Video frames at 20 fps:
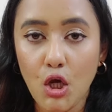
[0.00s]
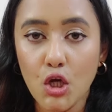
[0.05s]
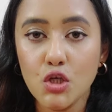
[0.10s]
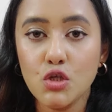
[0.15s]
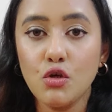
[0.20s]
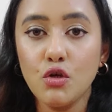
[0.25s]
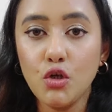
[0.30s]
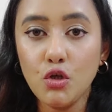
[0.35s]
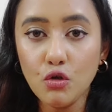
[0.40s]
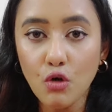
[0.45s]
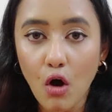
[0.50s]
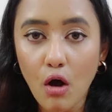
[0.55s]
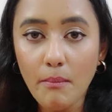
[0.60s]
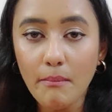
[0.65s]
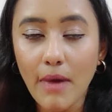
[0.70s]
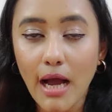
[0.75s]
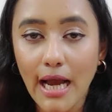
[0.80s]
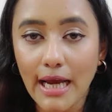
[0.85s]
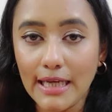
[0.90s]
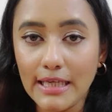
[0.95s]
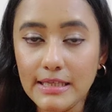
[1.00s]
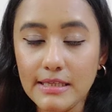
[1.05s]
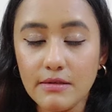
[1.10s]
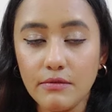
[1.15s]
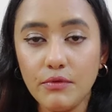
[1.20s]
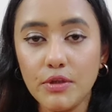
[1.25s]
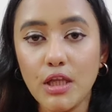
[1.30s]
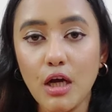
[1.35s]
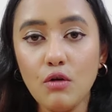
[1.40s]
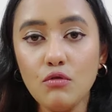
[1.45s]
So your mind,
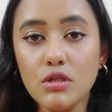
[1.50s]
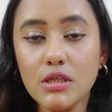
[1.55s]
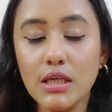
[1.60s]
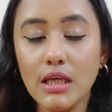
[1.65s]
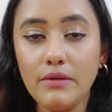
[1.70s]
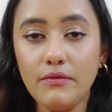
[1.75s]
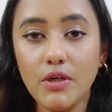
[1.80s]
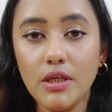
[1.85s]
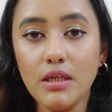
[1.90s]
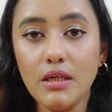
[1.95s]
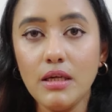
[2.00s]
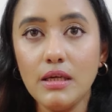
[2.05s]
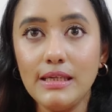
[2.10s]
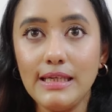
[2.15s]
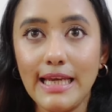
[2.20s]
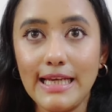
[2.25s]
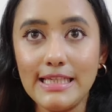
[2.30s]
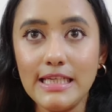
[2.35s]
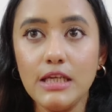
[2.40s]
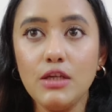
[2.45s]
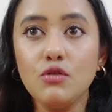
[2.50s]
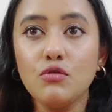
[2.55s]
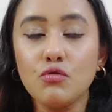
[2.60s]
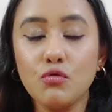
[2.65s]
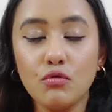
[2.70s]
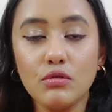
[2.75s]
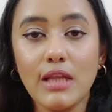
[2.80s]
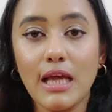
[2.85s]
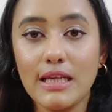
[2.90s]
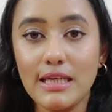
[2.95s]
without even letting you
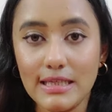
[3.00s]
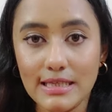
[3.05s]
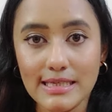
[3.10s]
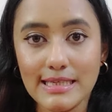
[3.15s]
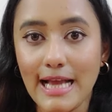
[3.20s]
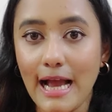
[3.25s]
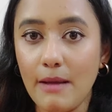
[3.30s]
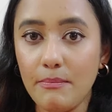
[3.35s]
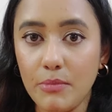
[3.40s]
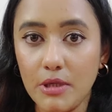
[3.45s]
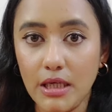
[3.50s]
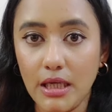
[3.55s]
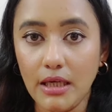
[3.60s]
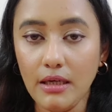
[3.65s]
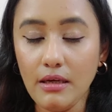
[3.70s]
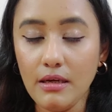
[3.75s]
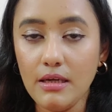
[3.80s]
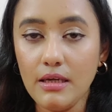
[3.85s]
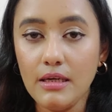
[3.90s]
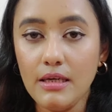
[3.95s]
know that it is happening,